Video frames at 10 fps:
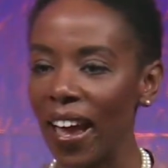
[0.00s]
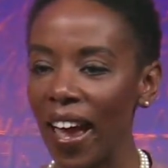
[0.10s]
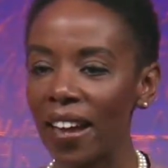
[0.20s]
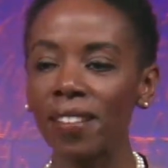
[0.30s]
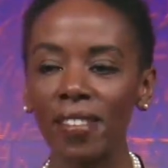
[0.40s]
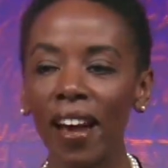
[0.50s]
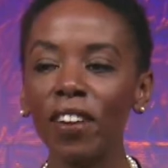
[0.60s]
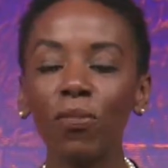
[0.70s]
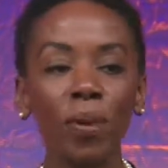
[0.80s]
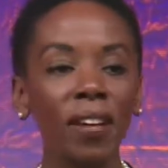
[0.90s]
And inside
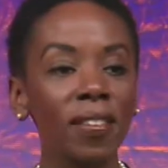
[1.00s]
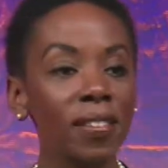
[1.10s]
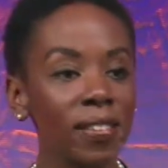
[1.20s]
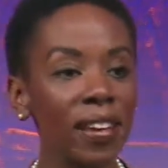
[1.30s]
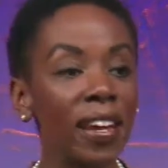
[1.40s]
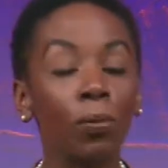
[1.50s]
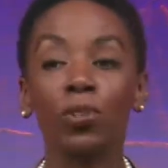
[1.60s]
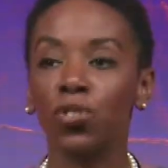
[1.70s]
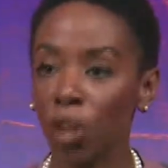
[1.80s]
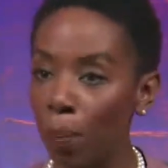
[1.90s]
of me, the seed
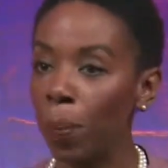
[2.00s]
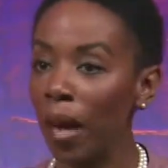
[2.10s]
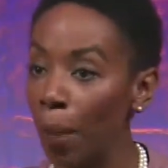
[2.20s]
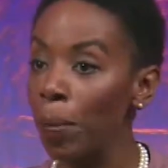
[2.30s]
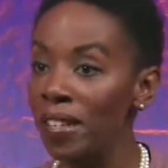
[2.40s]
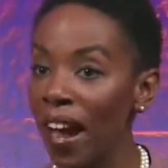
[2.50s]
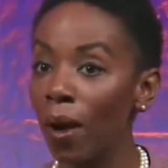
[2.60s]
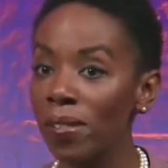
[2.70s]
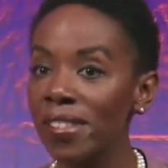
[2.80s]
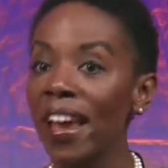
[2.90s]
was jumping up and
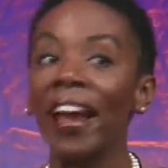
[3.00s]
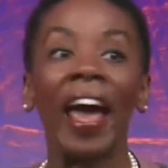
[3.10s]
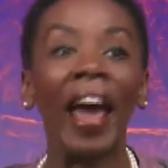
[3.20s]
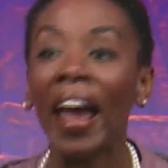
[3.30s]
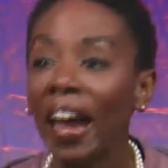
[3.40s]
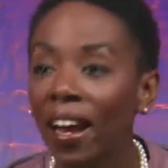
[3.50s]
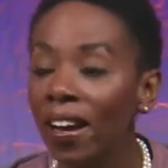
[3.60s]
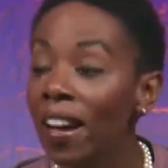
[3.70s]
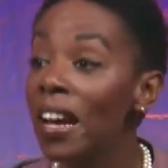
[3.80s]
down saying, hey,